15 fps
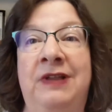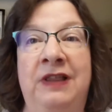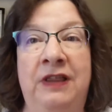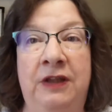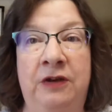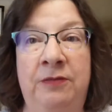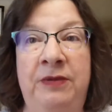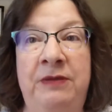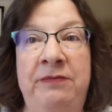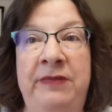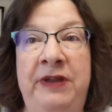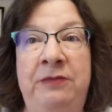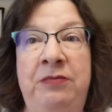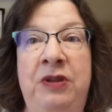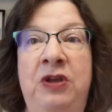a little bit
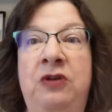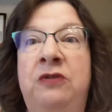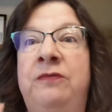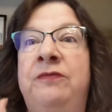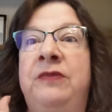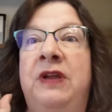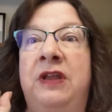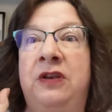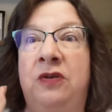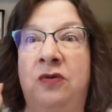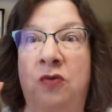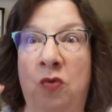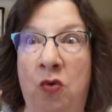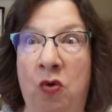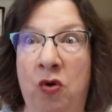mid blue, and
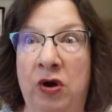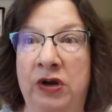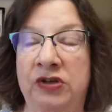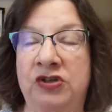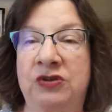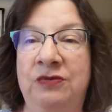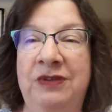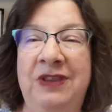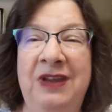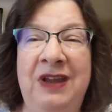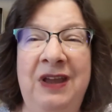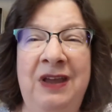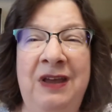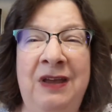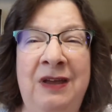orange with a
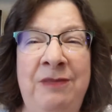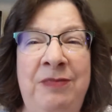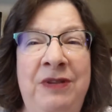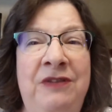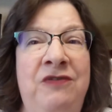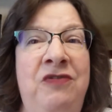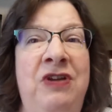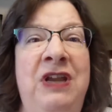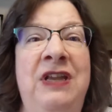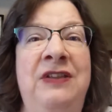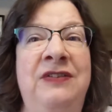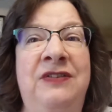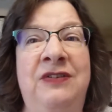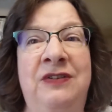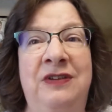couple of
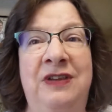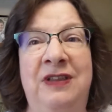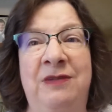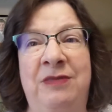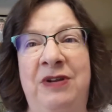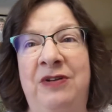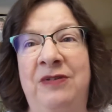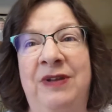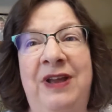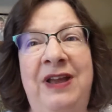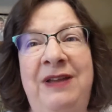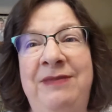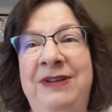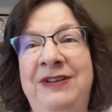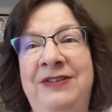greens in the middle.
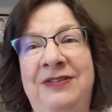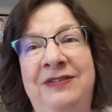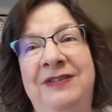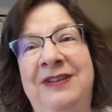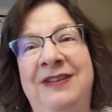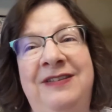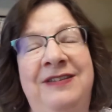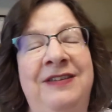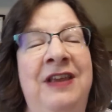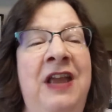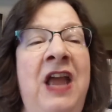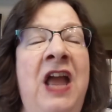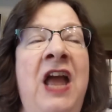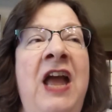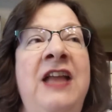I mean, it's
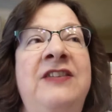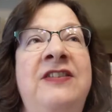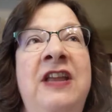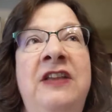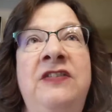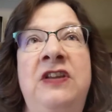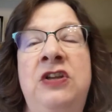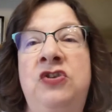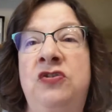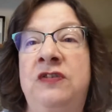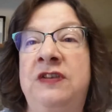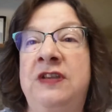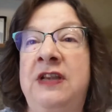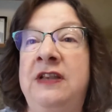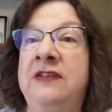not as
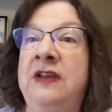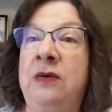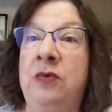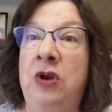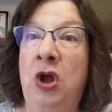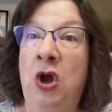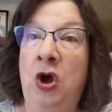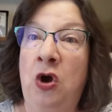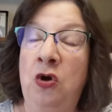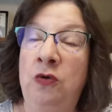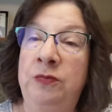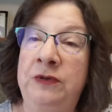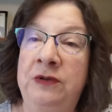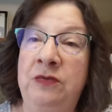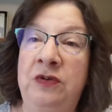interesting as I would
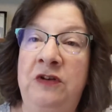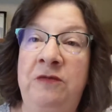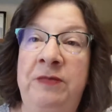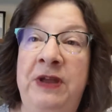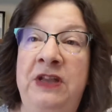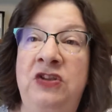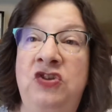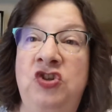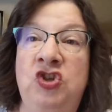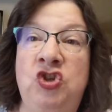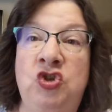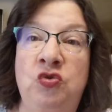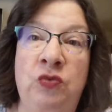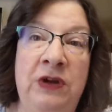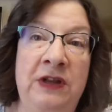hoped it would have been
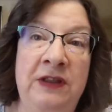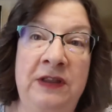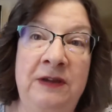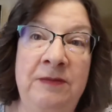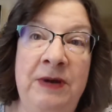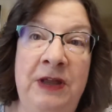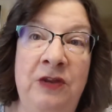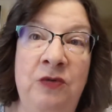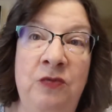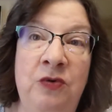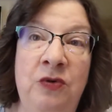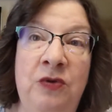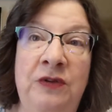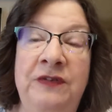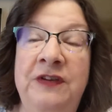strictly by the
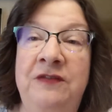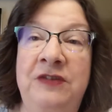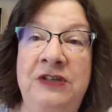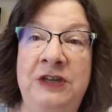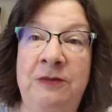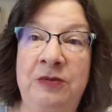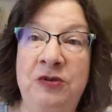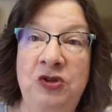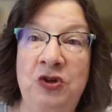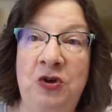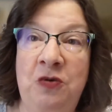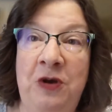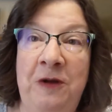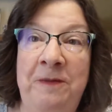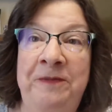rules of a temperature
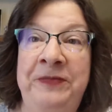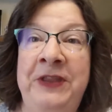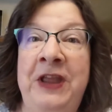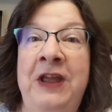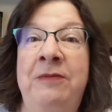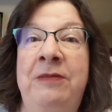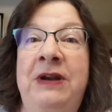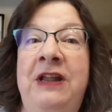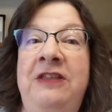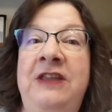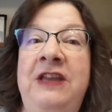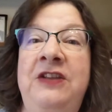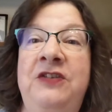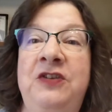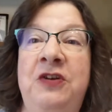quilt, but I
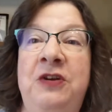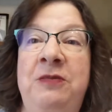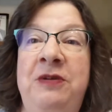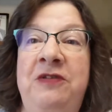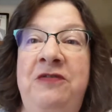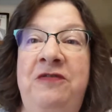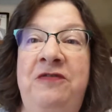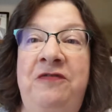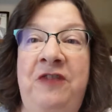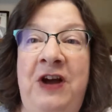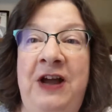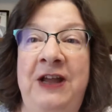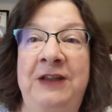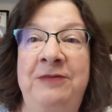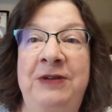think it's going to be
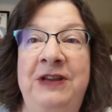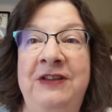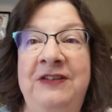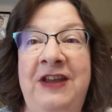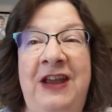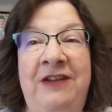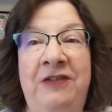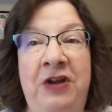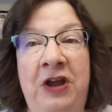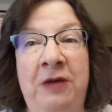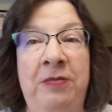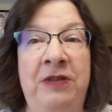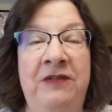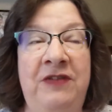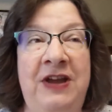fine because I have a
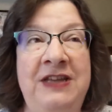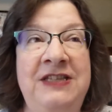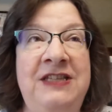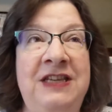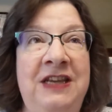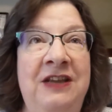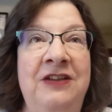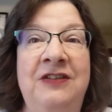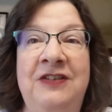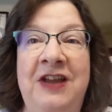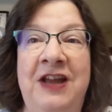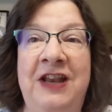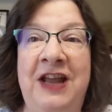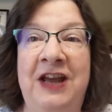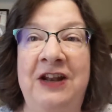couple of ideas
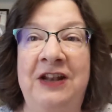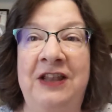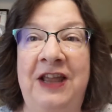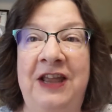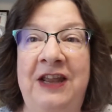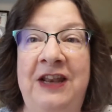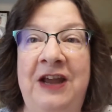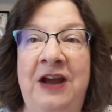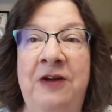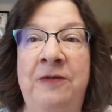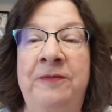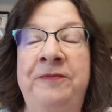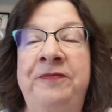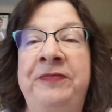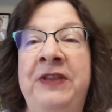on how to lay it
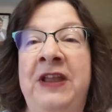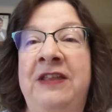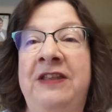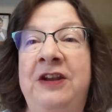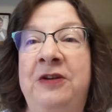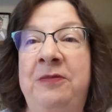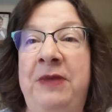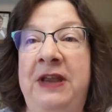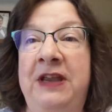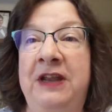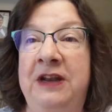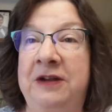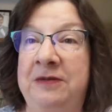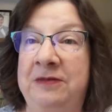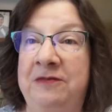out. It'll make
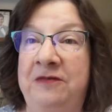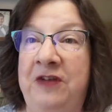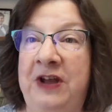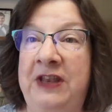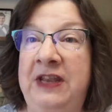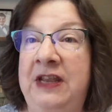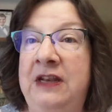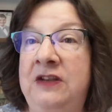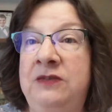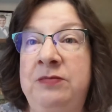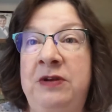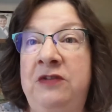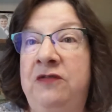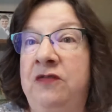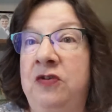it fun, and it's
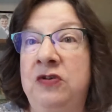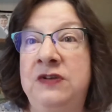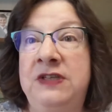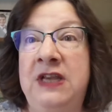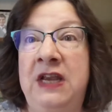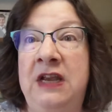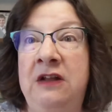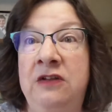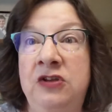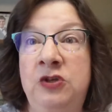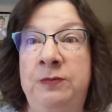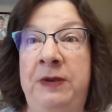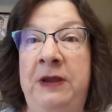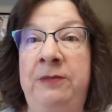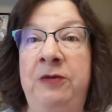my first
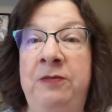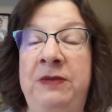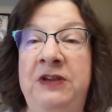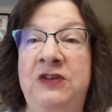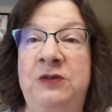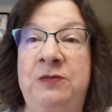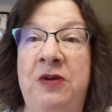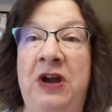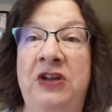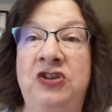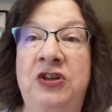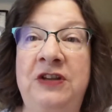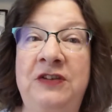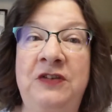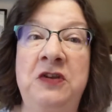English paper piece
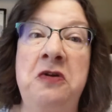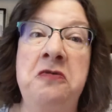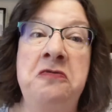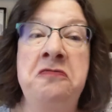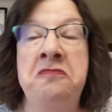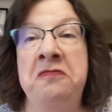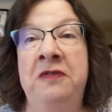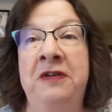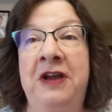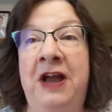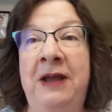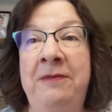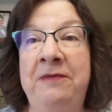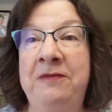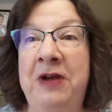project, so
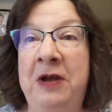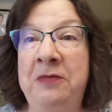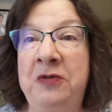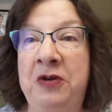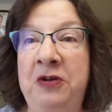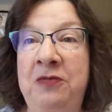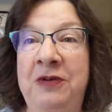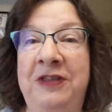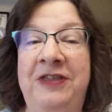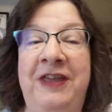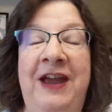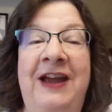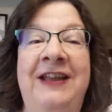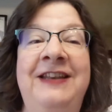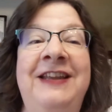I'm good with
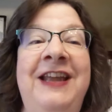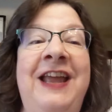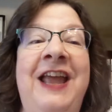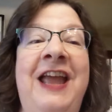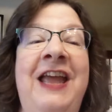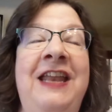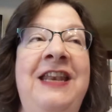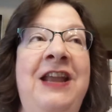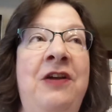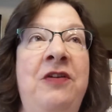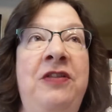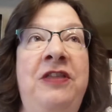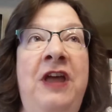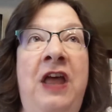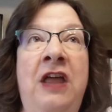that. Now,
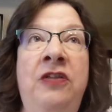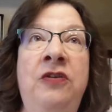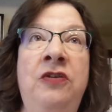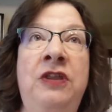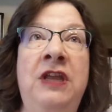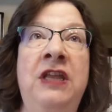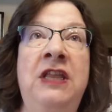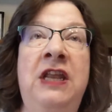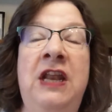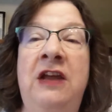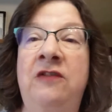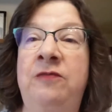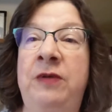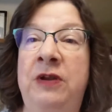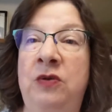the other thing that
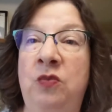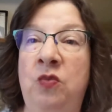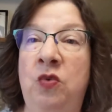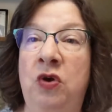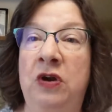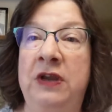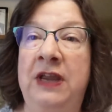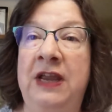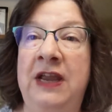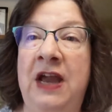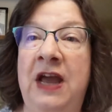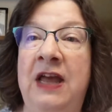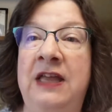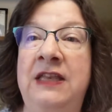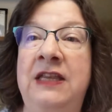I've been working
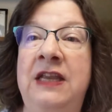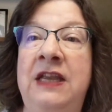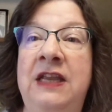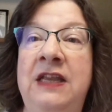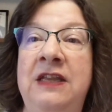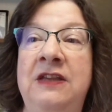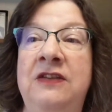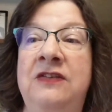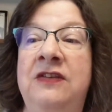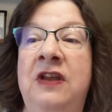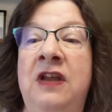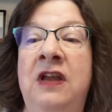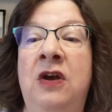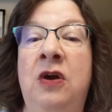on is